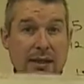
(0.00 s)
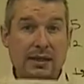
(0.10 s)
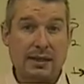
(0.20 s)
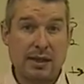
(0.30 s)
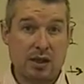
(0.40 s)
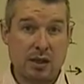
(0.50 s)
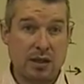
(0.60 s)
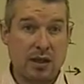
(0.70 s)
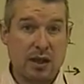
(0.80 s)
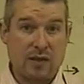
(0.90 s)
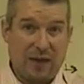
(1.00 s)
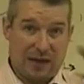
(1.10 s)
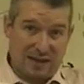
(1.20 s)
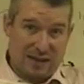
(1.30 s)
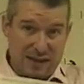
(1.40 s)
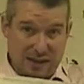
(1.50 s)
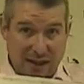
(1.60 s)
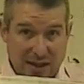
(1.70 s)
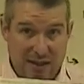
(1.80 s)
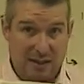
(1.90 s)
any decision affects
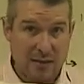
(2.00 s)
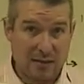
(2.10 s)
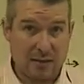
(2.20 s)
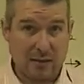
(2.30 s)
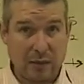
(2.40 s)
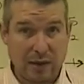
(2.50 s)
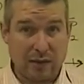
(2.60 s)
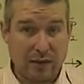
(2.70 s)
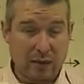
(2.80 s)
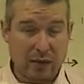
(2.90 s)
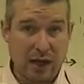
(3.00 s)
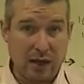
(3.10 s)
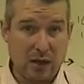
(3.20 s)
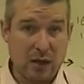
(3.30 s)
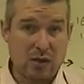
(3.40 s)
society that we live in, okay?